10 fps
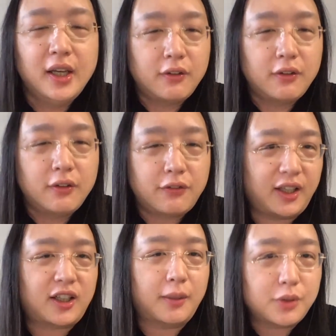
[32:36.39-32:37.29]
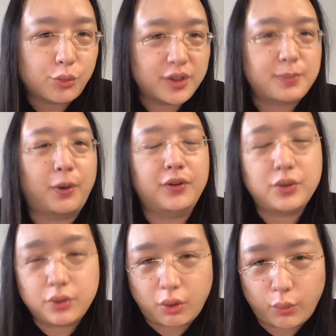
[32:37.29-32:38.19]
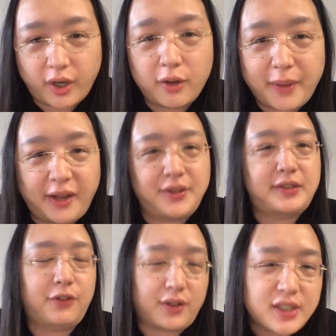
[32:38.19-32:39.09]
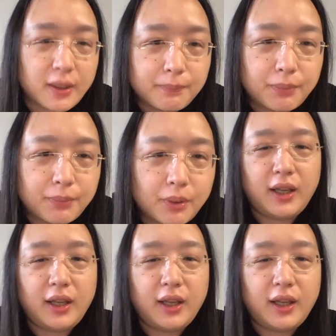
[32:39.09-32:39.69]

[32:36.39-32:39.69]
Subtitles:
for the telecom to respond to your whereabouts, for example.